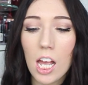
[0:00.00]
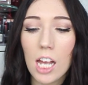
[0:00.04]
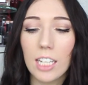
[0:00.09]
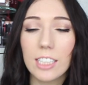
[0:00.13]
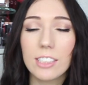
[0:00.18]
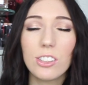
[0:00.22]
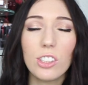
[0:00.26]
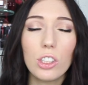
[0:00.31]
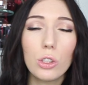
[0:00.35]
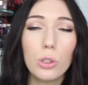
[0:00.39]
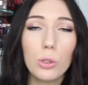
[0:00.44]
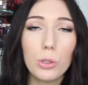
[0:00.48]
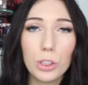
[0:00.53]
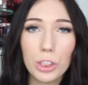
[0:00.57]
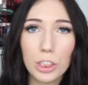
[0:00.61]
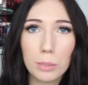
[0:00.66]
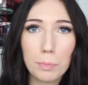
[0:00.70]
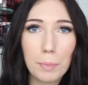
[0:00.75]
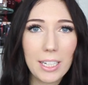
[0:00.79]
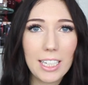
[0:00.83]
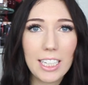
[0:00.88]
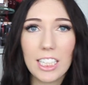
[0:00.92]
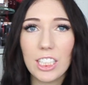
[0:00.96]
It's a gorgeous
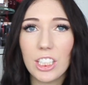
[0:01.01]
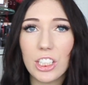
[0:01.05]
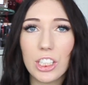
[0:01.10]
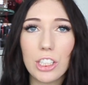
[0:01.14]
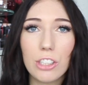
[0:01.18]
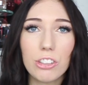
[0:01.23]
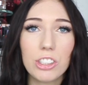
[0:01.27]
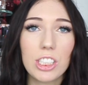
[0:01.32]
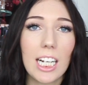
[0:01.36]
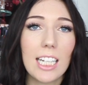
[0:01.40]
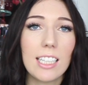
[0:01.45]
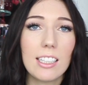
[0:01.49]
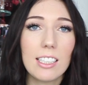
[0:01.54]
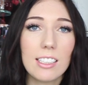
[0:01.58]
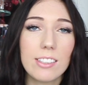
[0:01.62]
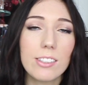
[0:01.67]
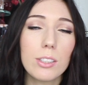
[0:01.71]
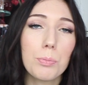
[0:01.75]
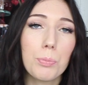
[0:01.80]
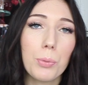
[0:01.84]
pinky nude shade. This is